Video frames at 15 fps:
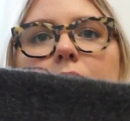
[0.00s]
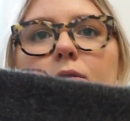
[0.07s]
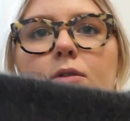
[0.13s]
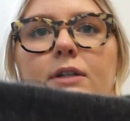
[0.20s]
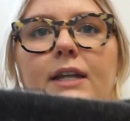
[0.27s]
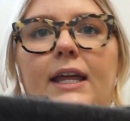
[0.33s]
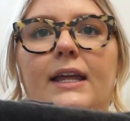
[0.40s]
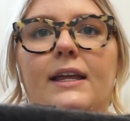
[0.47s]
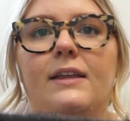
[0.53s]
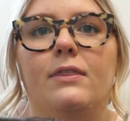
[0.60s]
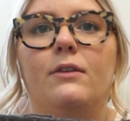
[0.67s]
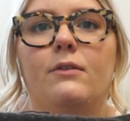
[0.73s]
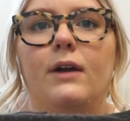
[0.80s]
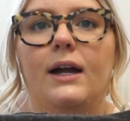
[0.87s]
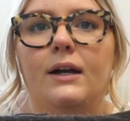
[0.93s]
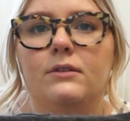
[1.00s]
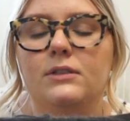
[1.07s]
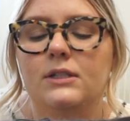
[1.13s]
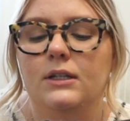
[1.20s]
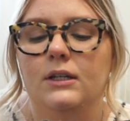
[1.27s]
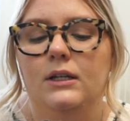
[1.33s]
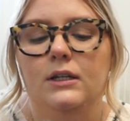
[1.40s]
knit in the round,
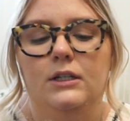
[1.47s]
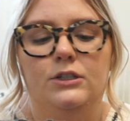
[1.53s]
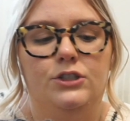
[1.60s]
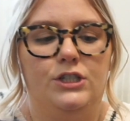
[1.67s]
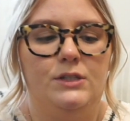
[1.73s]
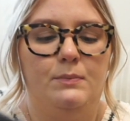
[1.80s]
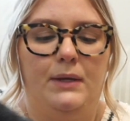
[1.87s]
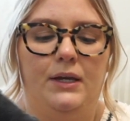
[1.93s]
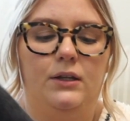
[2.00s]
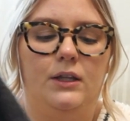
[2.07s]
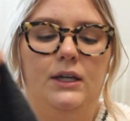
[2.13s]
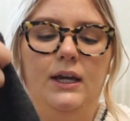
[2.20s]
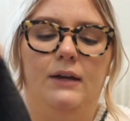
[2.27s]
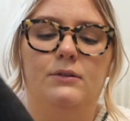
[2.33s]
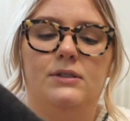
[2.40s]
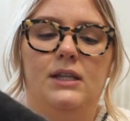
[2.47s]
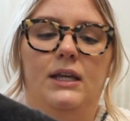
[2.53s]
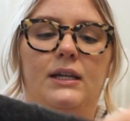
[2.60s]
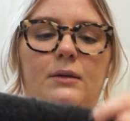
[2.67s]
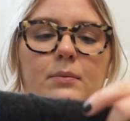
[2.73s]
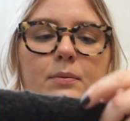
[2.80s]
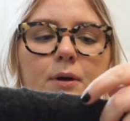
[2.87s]
just barely. I was
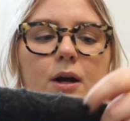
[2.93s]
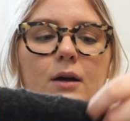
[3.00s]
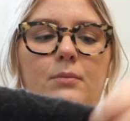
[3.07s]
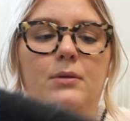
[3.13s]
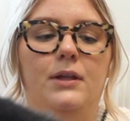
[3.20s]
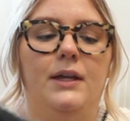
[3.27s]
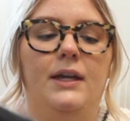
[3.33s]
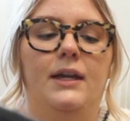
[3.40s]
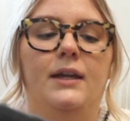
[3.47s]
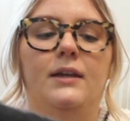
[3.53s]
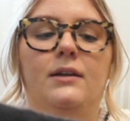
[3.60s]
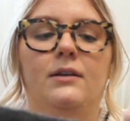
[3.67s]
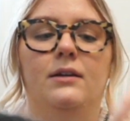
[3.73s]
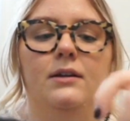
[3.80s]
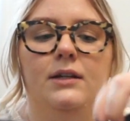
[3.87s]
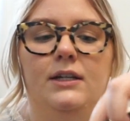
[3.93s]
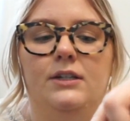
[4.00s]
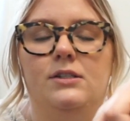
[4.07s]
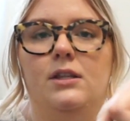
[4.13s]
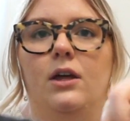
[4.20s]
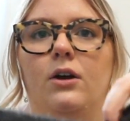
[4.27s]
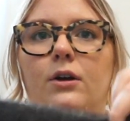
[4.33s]
like probably, here's
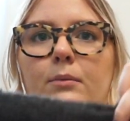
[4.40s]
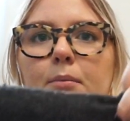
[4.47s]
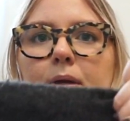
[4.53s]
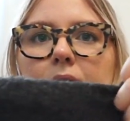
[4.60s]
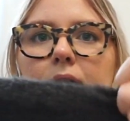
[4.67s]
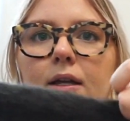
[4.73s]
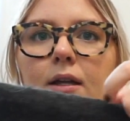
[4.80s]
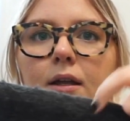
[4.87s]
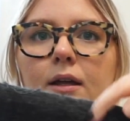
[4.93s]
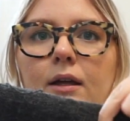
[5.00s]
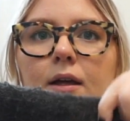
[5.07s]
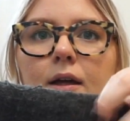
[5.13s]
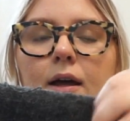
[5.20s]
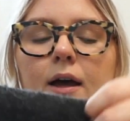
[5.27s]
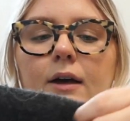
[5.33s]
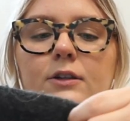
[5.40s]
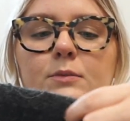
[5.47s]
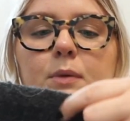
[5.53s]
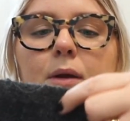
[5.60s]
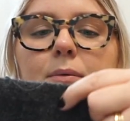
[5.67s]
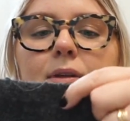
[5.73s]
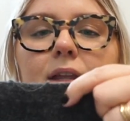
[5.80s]
the armpit, I was
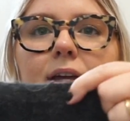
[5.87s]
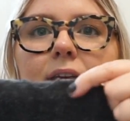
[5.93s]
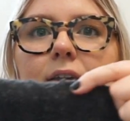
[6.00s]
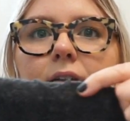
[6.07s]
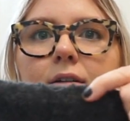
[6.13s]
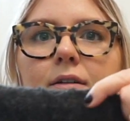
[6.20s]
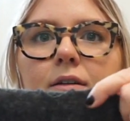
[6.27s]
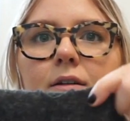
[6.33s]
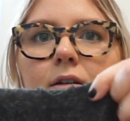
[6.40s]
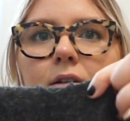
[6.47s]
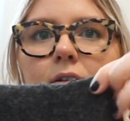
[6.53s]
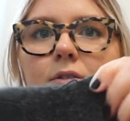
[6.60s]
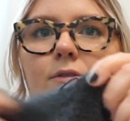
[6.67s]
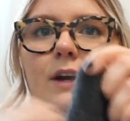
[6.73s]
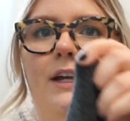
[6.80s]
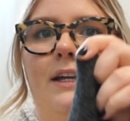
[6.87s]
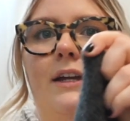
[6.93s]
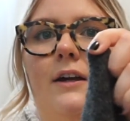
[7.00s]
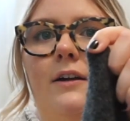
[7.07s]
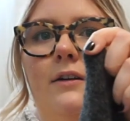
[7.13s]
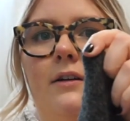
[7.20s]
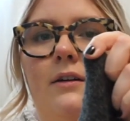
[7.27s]
probably like right
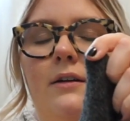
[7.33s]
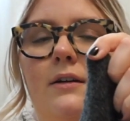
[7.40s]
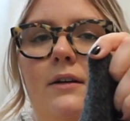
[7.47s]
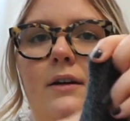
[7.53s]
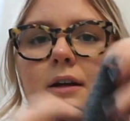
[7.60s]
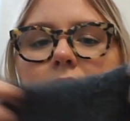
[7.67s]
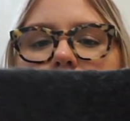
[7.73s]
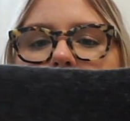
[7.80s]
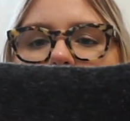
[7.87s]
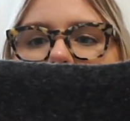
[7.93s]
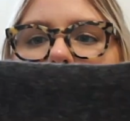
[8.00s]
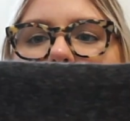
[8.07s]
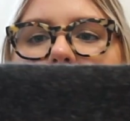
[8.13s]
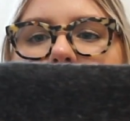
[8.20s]
here. So I